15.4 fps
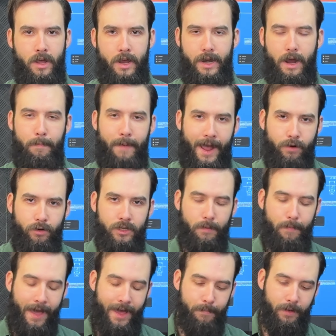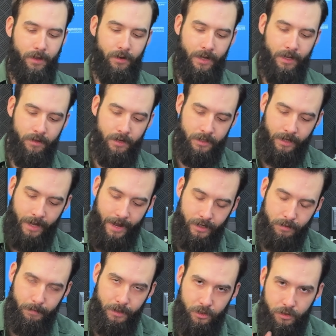Now, backwards compatibility in this
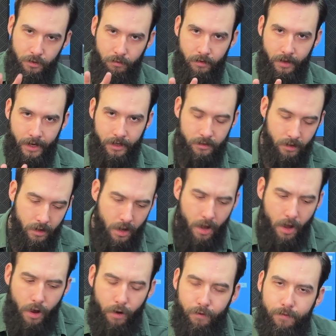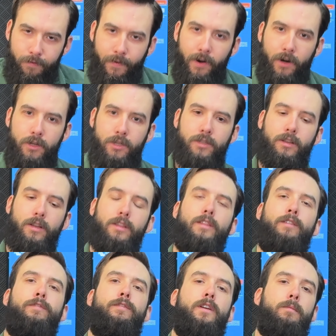case means 2 things. First,
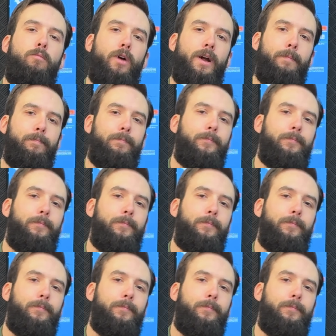the firmware.